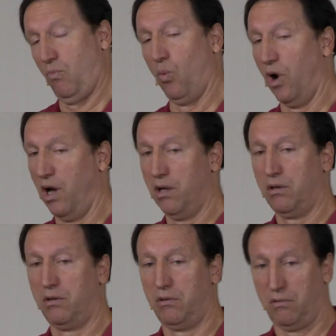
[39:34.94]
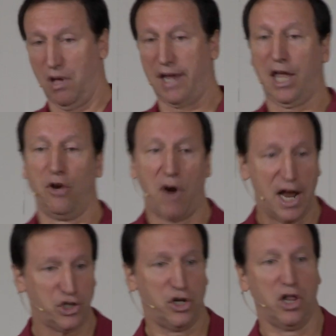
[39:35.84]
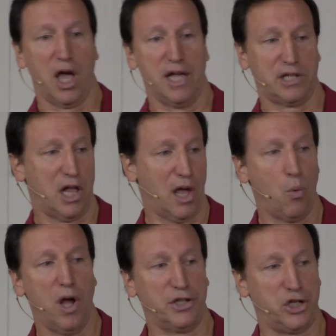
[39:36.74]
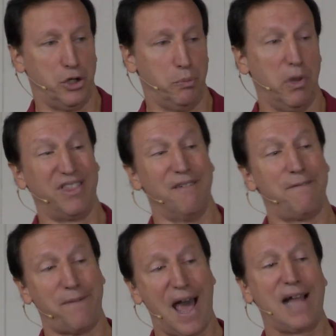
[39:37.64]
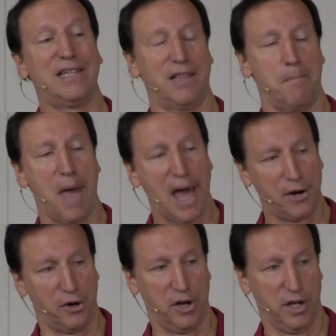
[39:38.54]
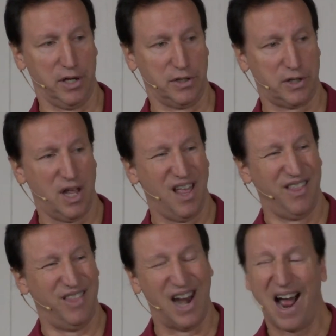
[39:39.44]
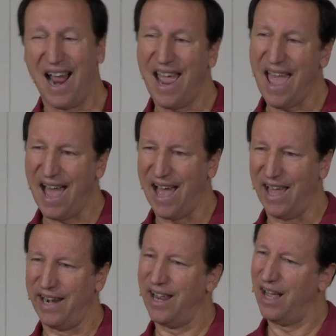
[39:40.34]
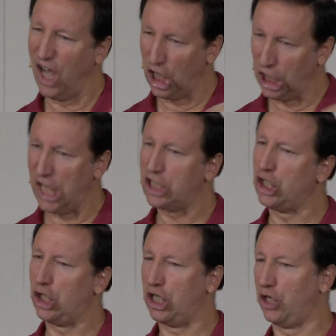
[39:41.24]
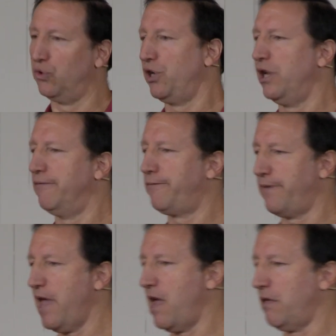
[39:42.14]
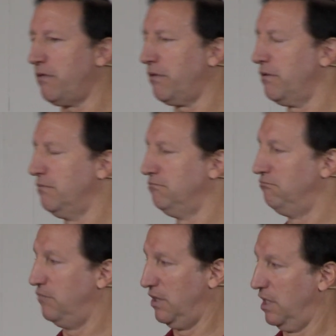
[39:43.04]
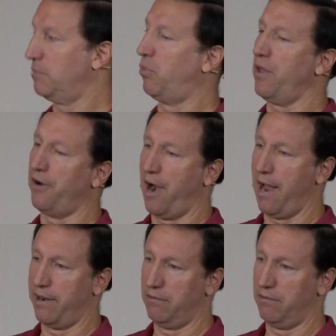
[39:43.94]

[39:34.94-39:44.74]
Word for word: Well, I can rationalize all I want to, but the fact of the matter is that I had a lesser degree of faith than this brother had.